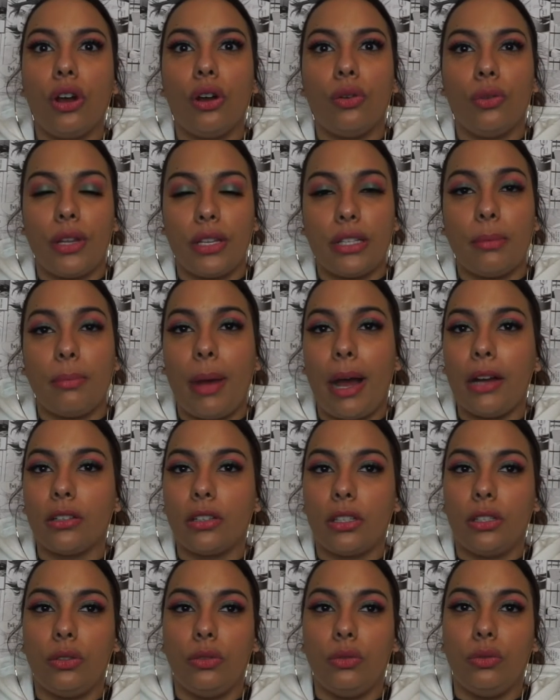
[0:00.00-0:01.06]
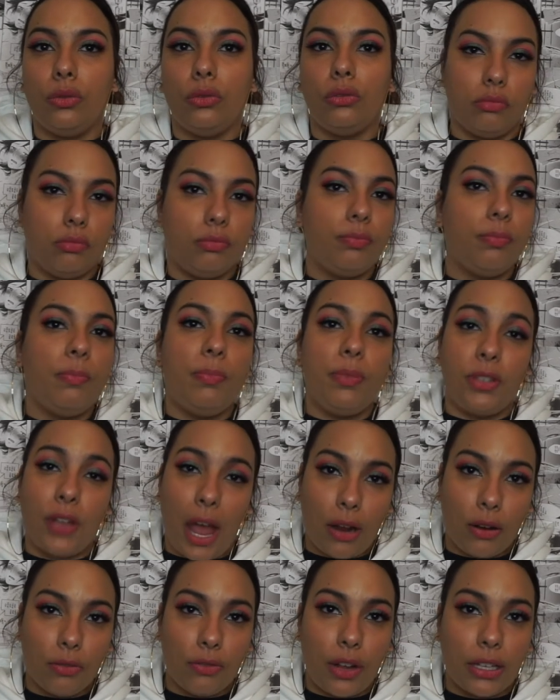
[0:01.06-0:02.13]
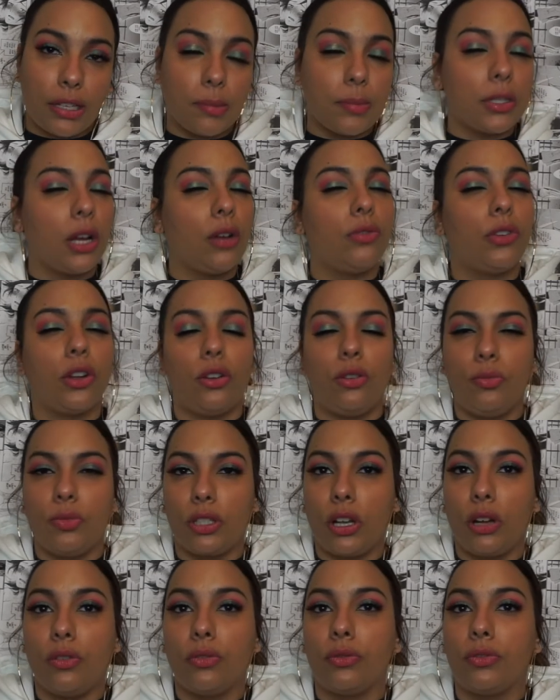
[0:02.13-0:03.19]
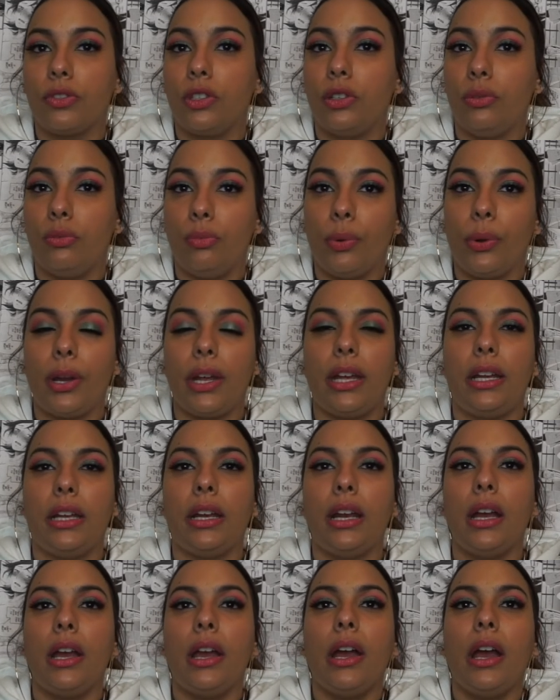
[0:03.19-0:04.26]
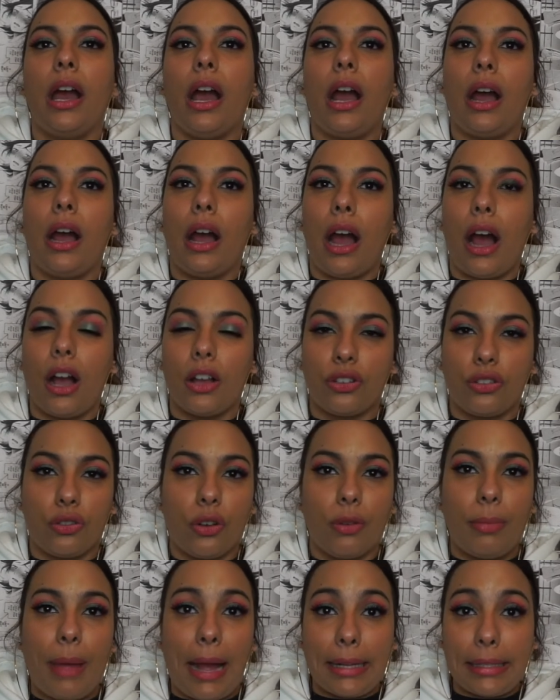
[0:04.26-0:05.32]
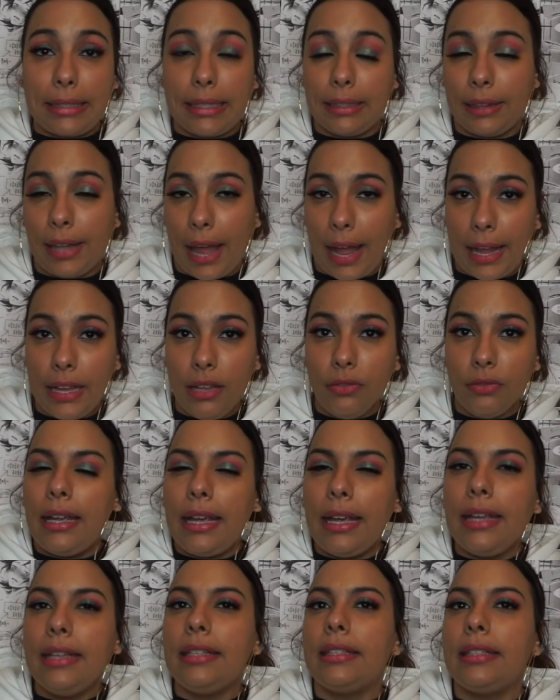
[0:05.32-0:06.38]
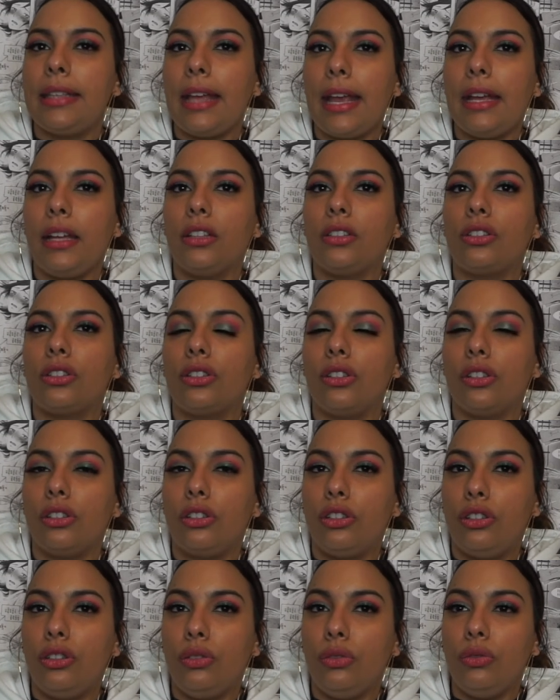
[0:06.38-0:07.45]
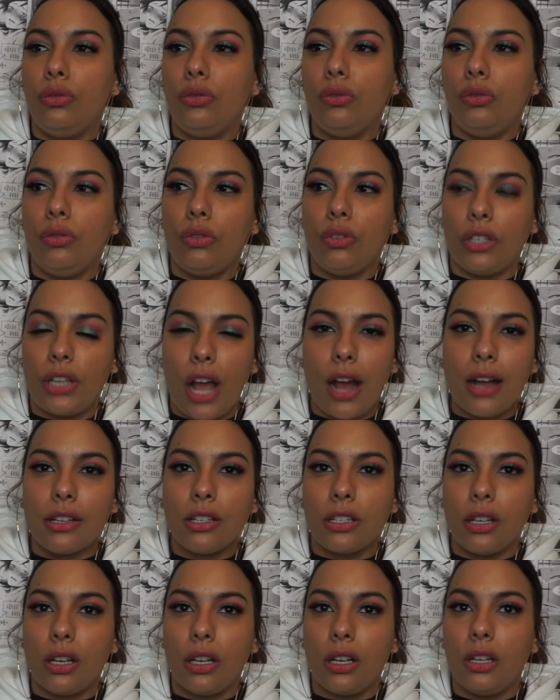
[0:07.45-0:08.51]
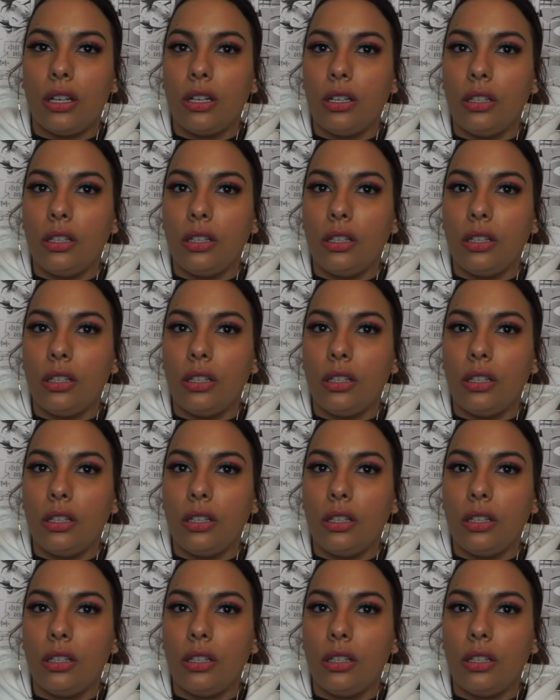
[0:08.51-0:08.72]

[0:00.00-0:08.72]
is about to sacrifice himself, kill himself to bring Ashura back to life, he states to Yasha,